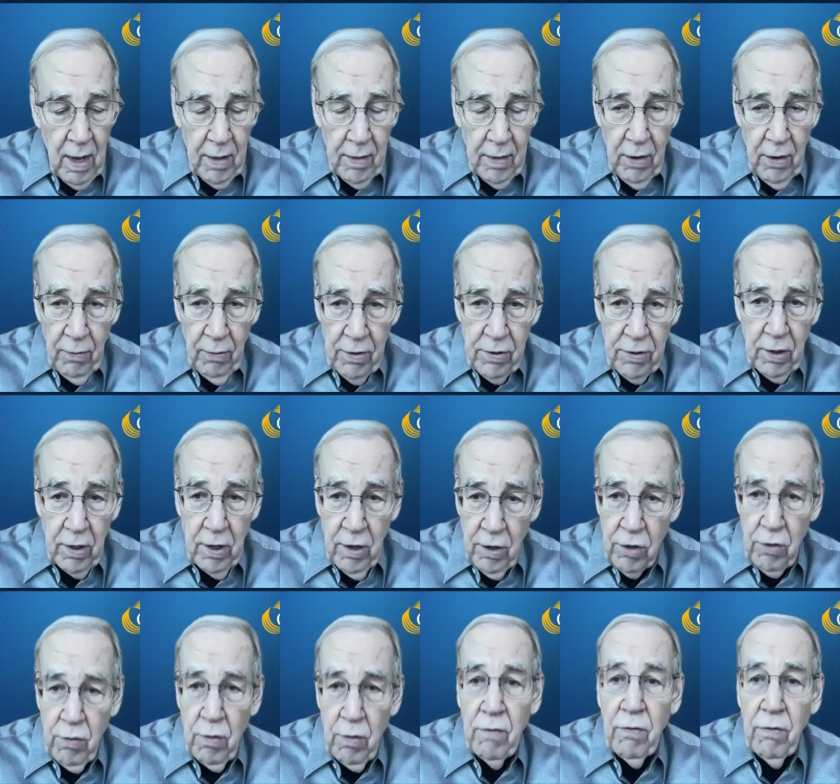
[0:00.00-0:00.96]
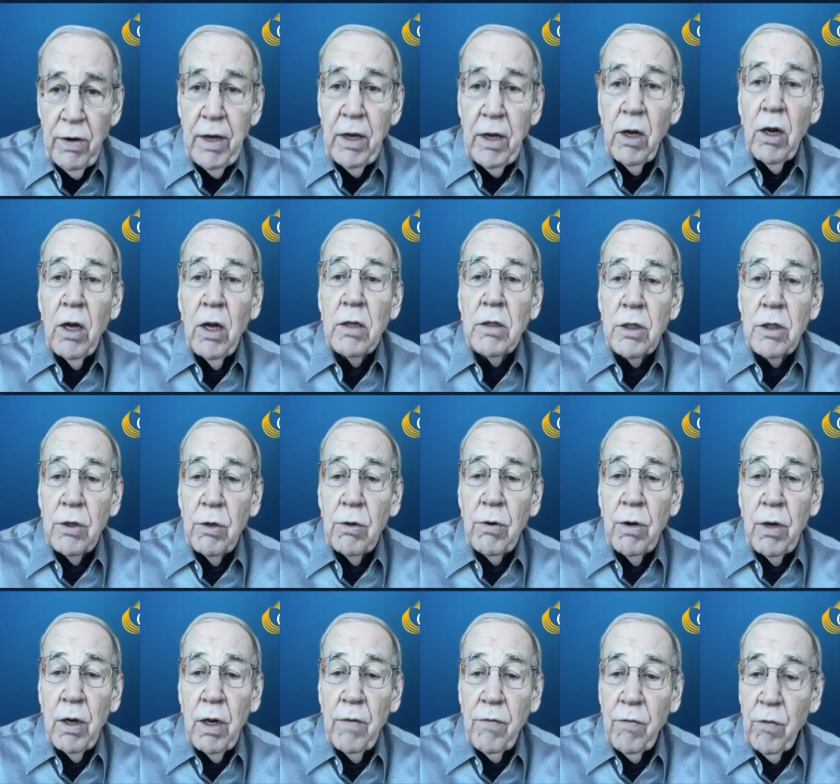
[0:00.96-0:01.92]
There is a history of legal
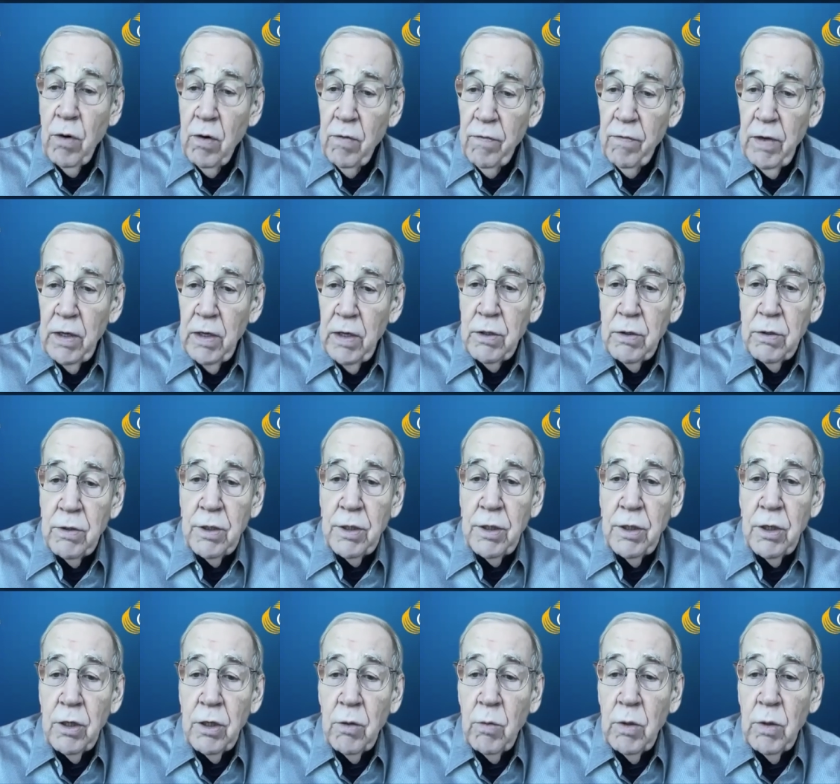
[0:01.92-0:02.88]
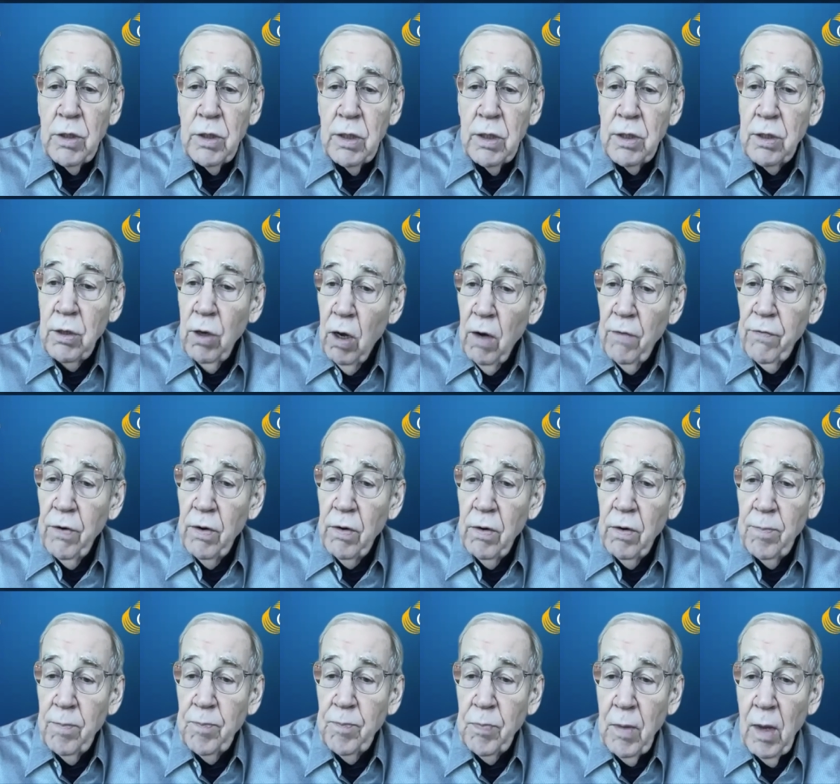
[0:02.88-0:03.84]
uncertainty for investors here, which is
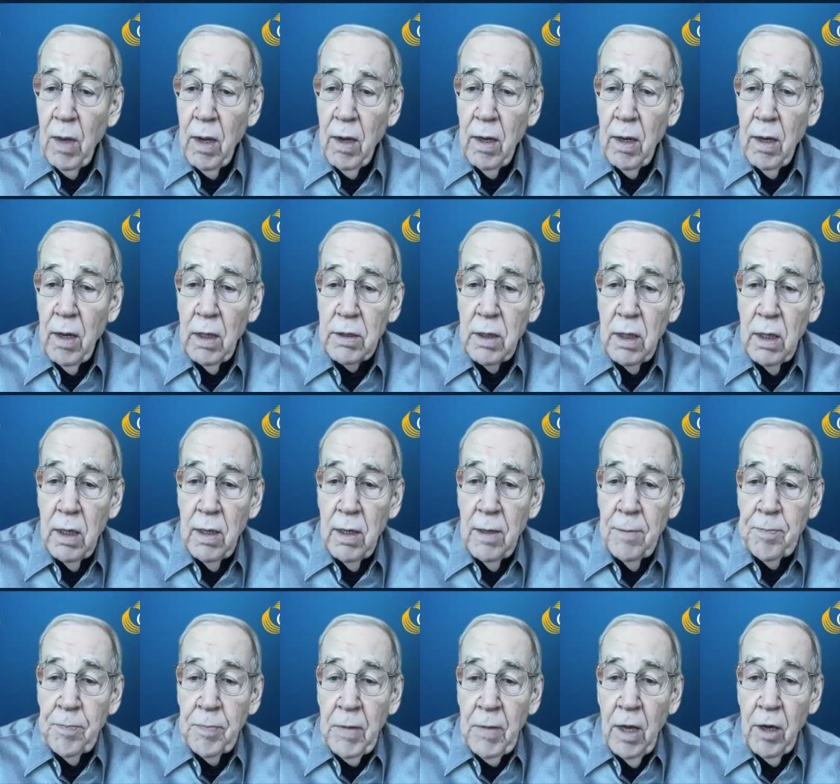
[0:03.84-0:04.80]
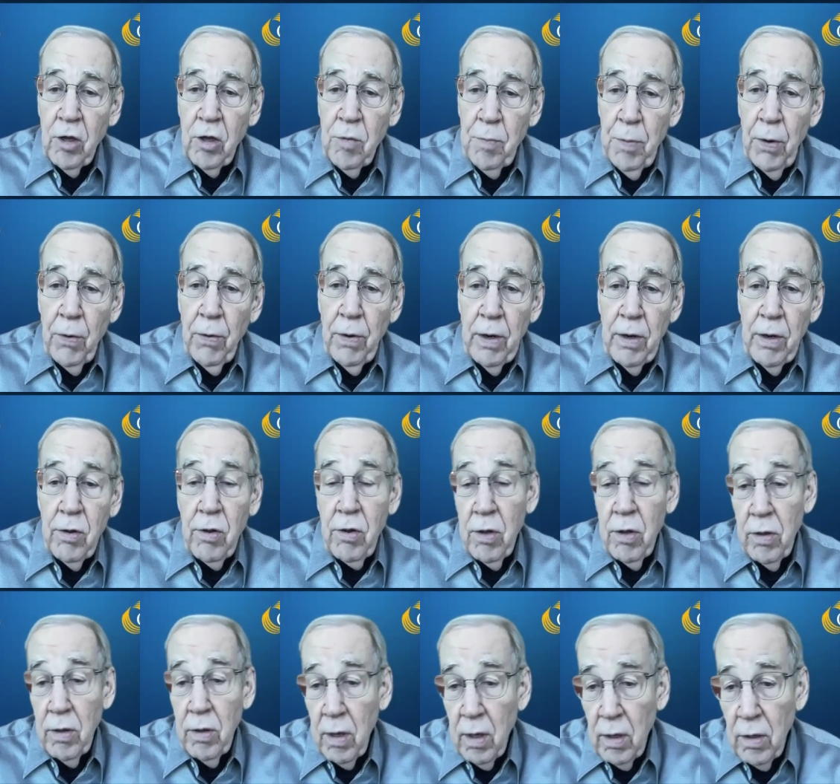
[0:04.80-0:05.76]
often uh, experienced
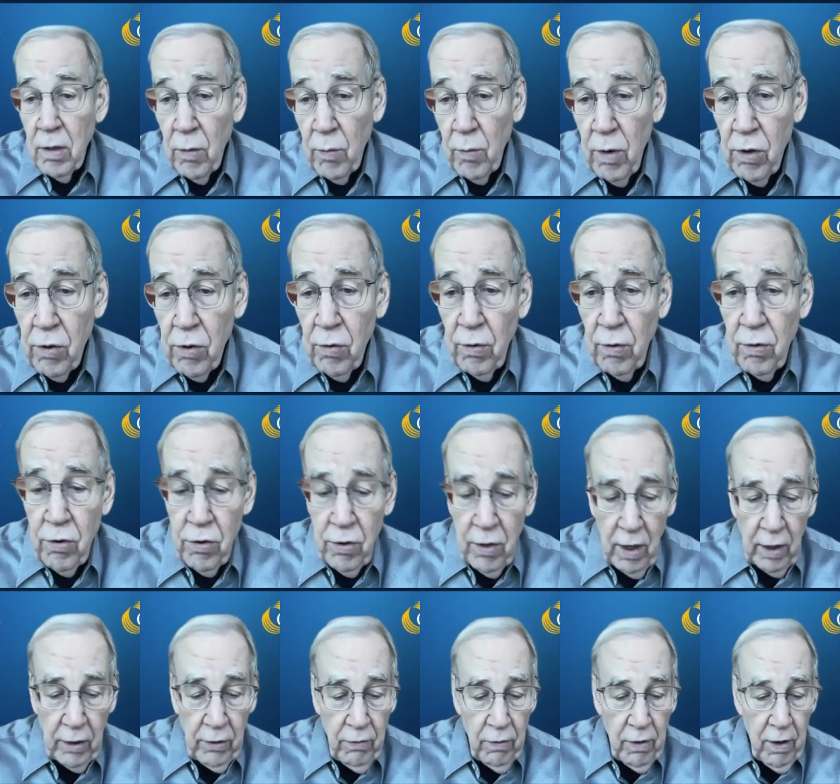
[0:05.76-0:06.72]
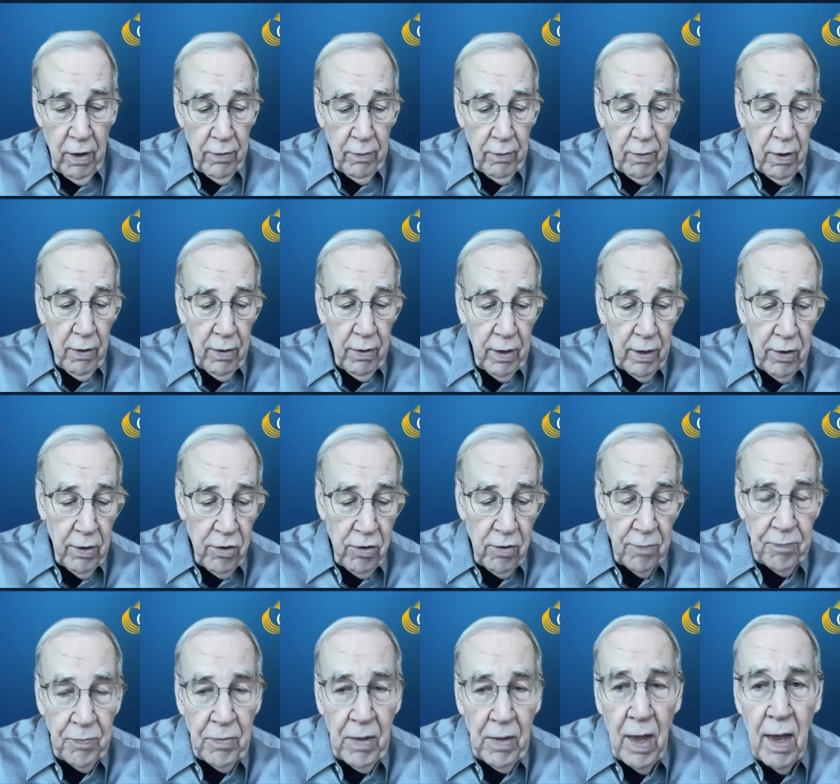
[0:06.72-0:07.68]
in the, in the resource sector and other areas,
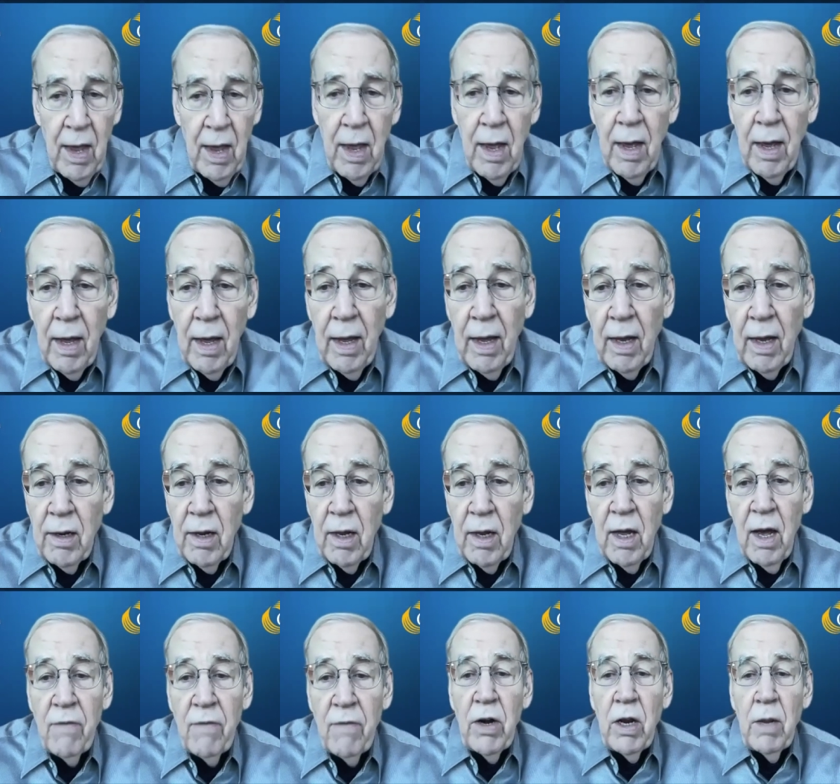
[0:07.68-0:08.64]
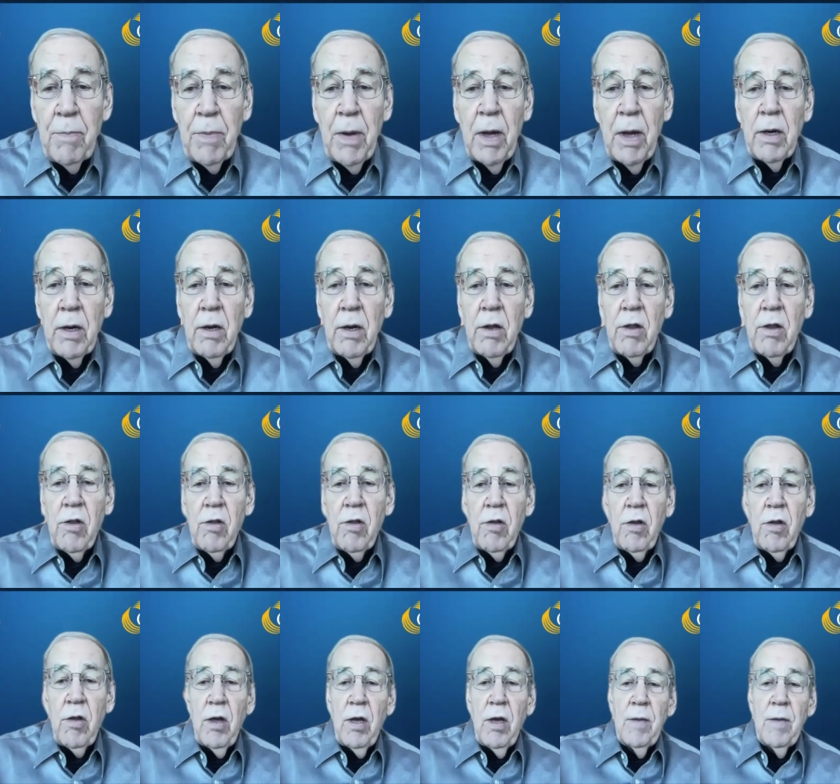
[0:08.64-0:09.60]
and the heavy
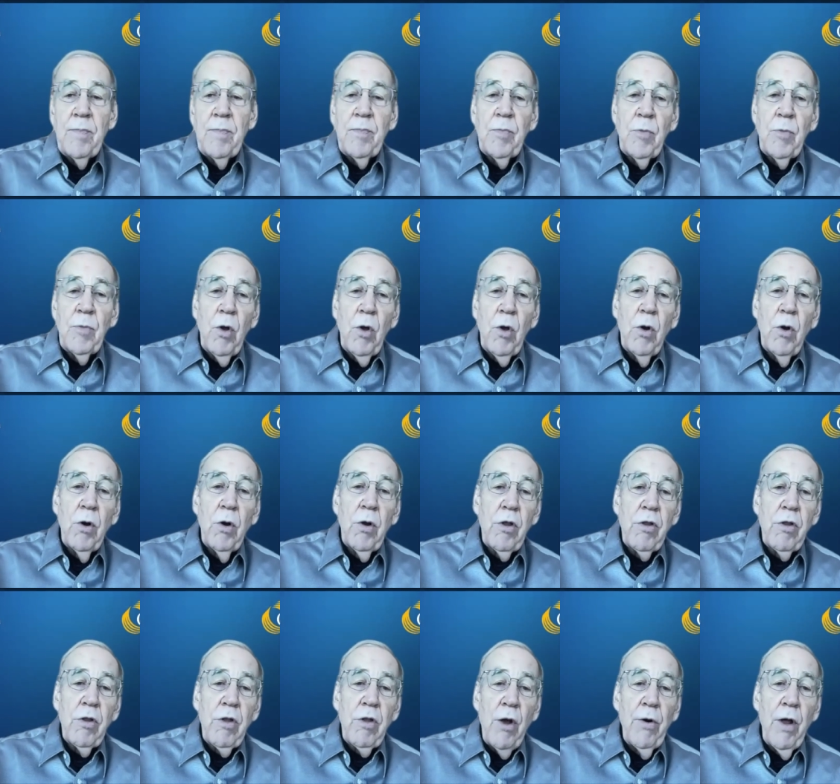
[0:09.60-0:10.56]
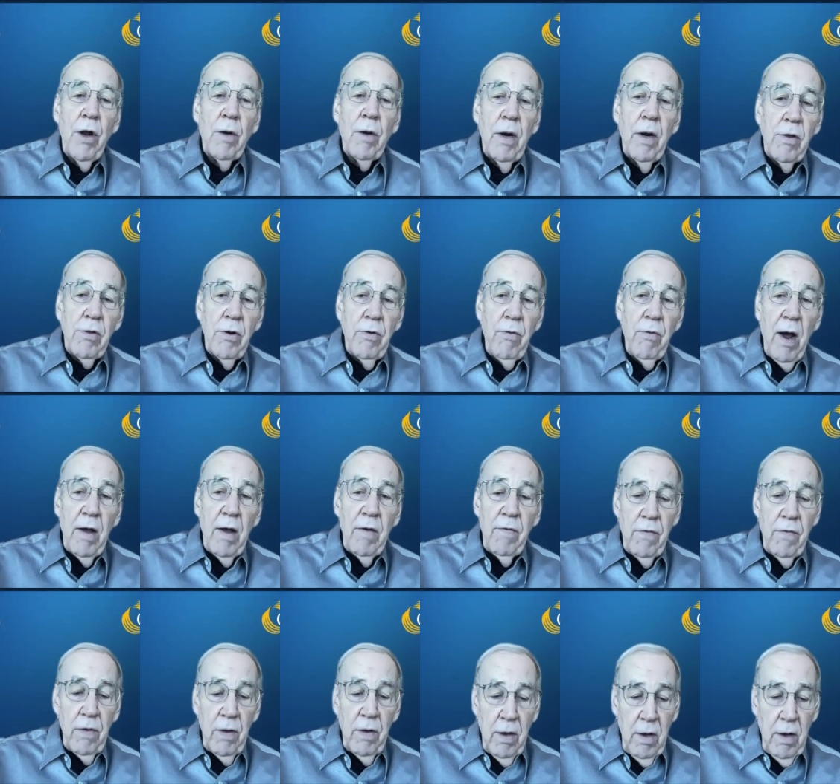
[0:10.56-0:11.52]
dependency on state enterprises
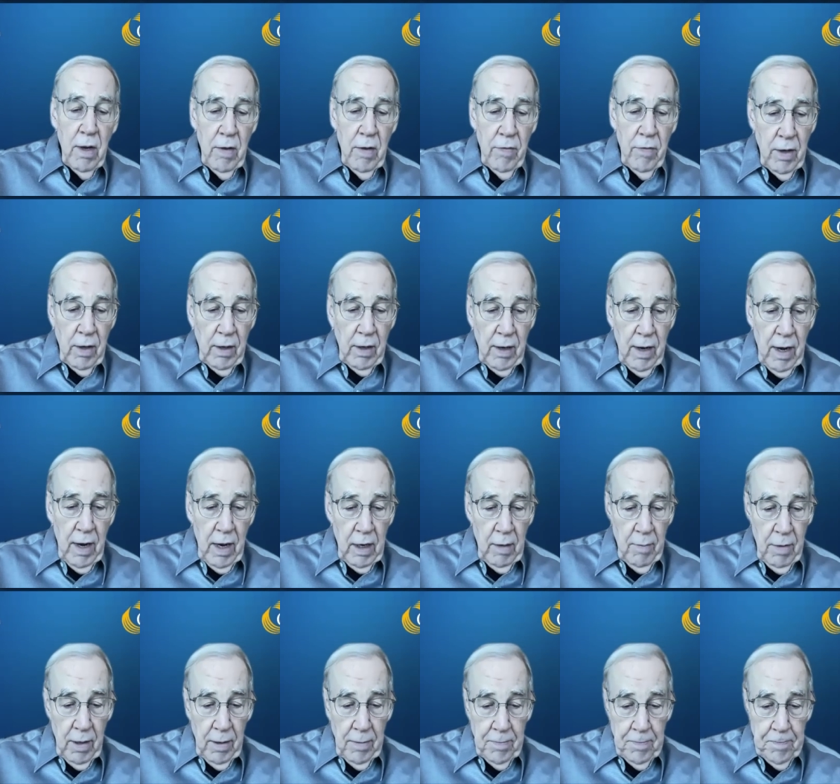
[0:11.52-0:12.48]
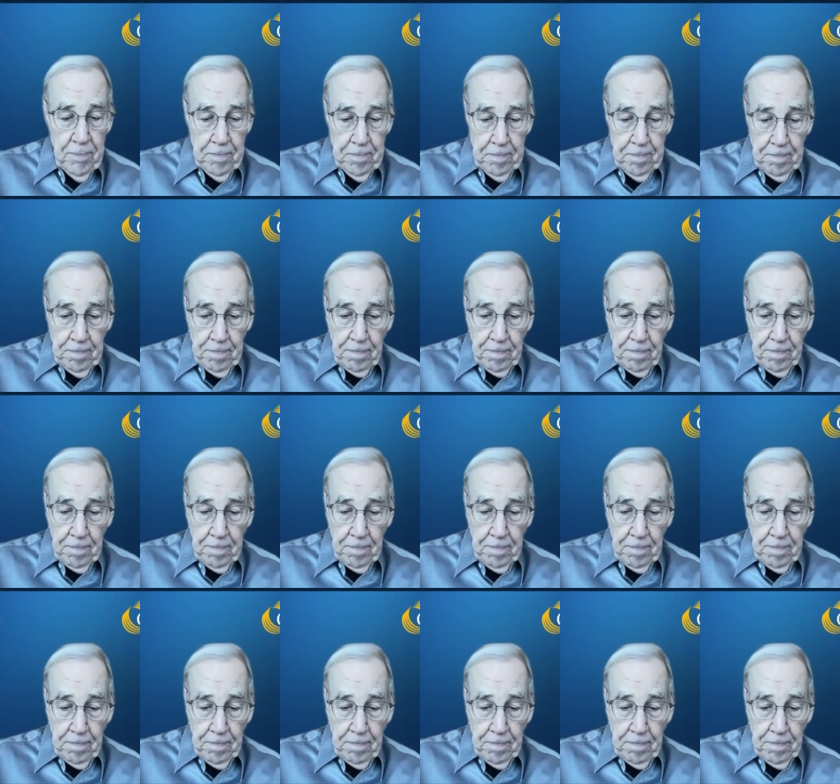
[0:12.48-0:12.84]
to drive the economy.